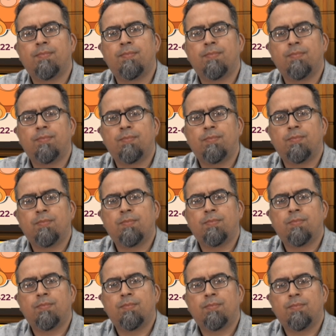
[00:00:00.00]

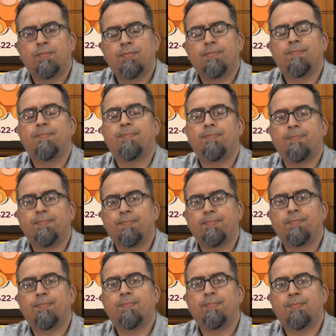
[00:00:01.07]

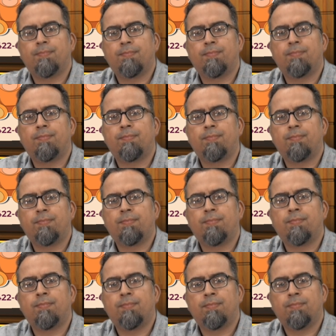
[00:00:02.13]

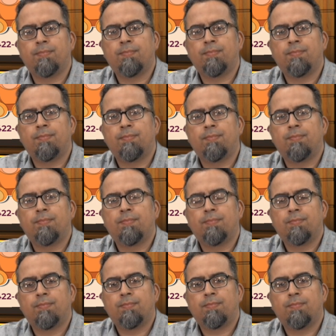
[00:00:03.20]

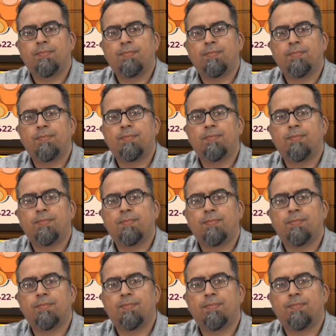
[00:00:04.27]

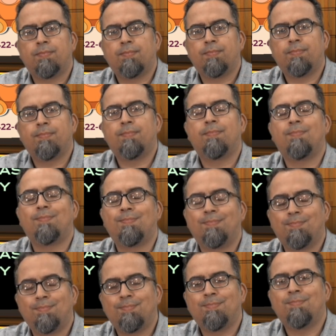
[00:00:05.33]

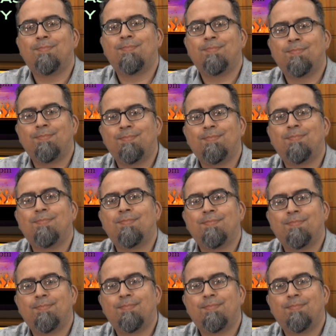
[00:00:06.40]
This person isn't speaking.